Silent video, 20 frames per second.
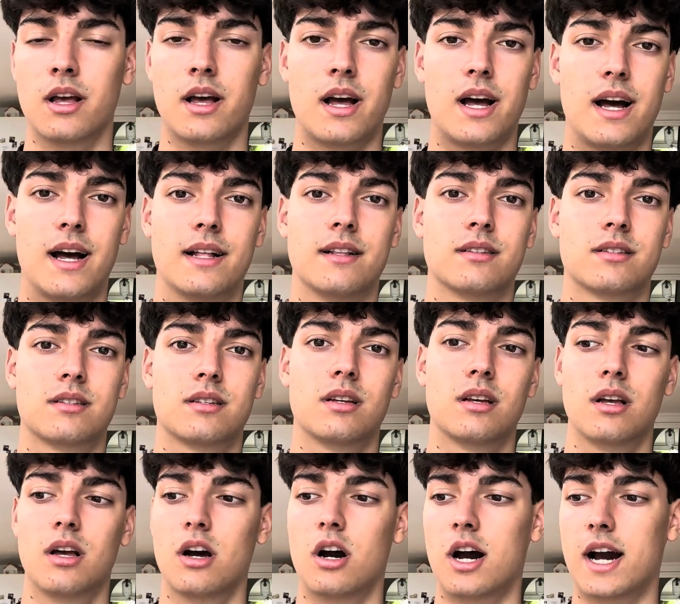And
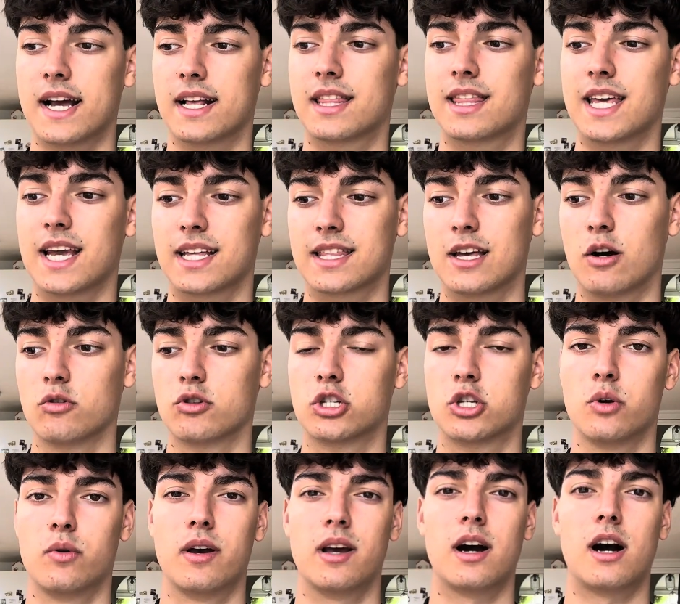I think they'll
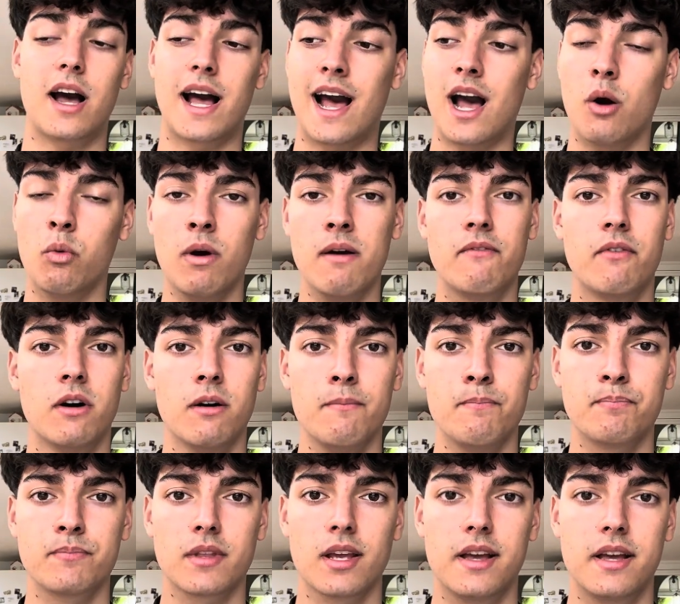do it. However,
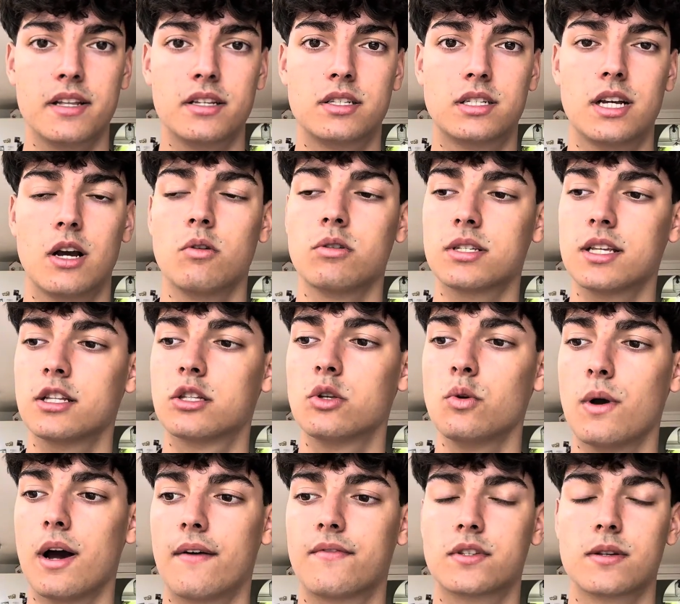Chelsea do
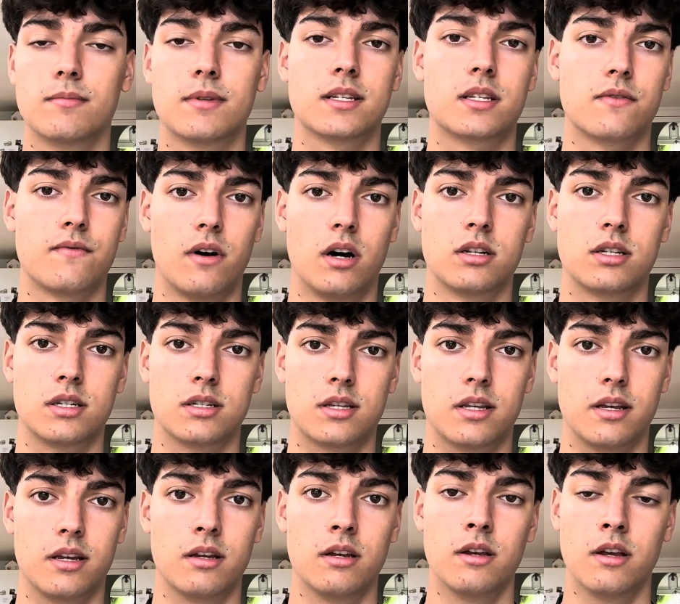have some disadvantages
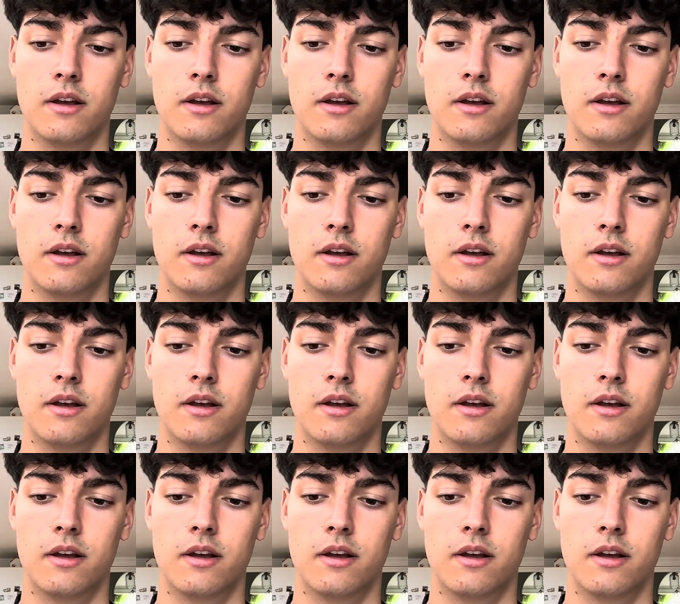here.